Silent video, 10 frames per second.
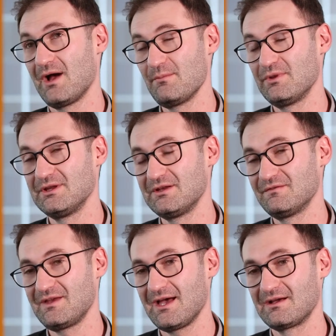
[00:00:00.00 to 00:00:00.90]
I
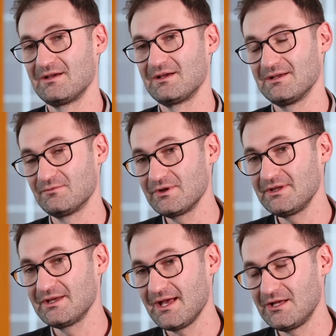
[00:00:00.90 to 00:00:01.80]
believe tech can
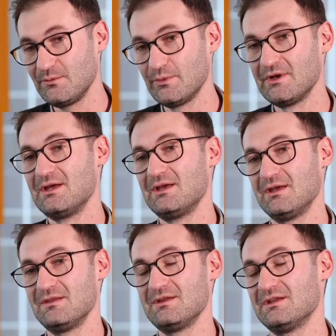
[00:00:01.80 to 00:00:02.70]
really help
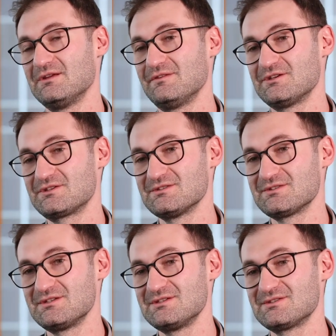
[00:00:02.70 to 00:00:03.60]
in the
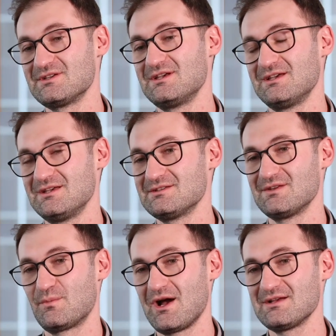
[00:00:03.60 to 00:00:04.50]
inefficiencies is
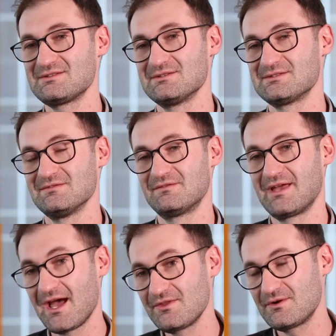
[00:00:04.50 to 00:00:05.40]
the process of
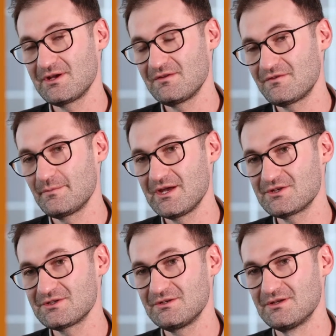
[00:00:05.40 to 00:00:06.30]
gathering
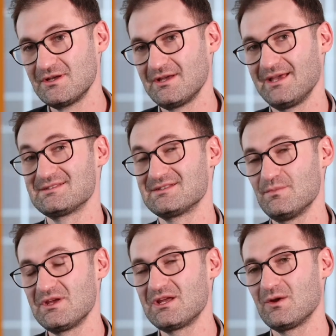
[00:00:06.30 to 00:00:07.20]
information and
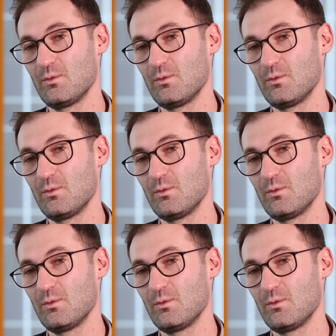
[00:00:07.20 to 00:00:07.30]
submitting